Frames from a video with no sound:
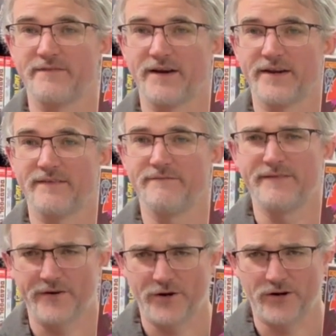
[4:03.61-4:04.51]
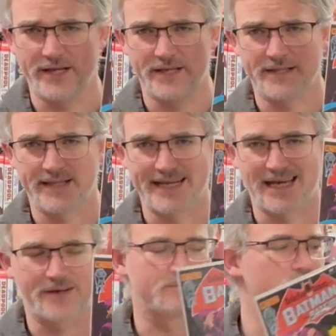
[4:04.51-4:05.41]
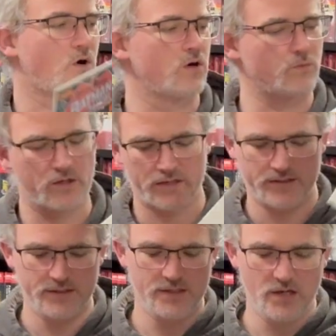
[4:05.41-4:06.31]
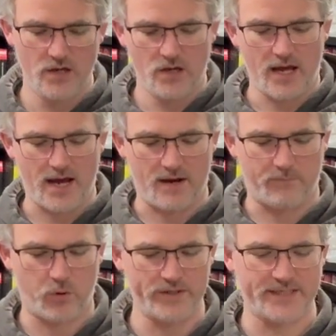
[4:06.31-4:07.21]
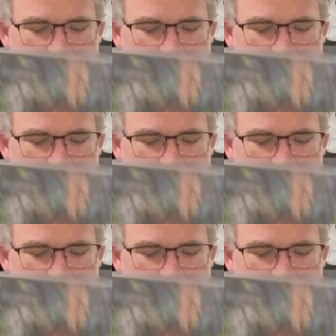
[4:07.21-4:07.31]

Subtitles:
very, very early Neil Adams artwork. Poison